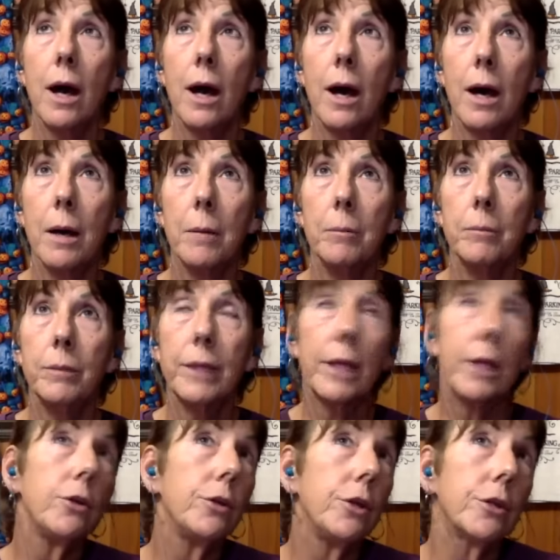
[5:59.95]
um, get
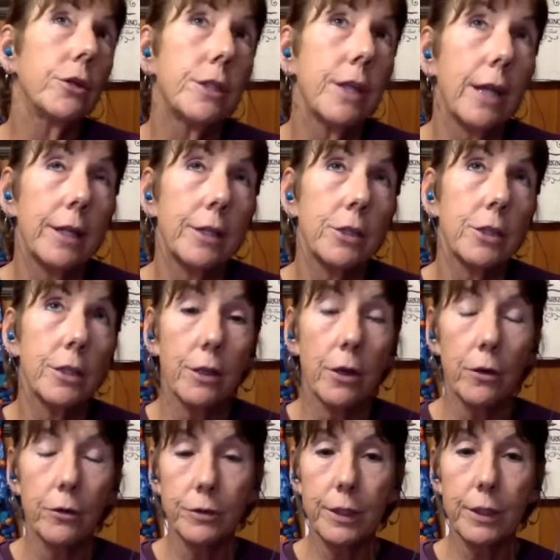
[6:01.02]
you your ticket to the
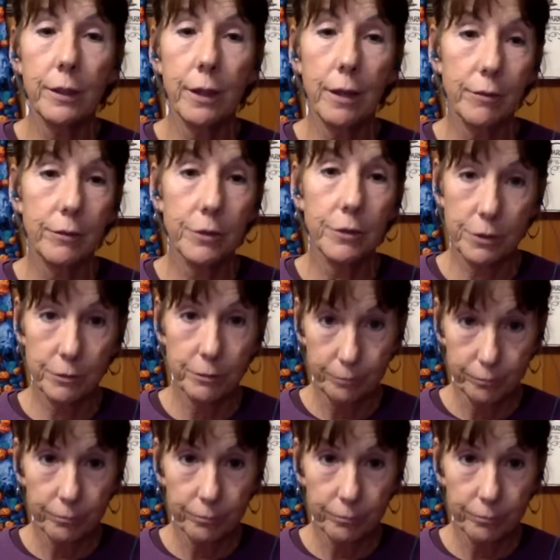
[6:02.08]
O T levels.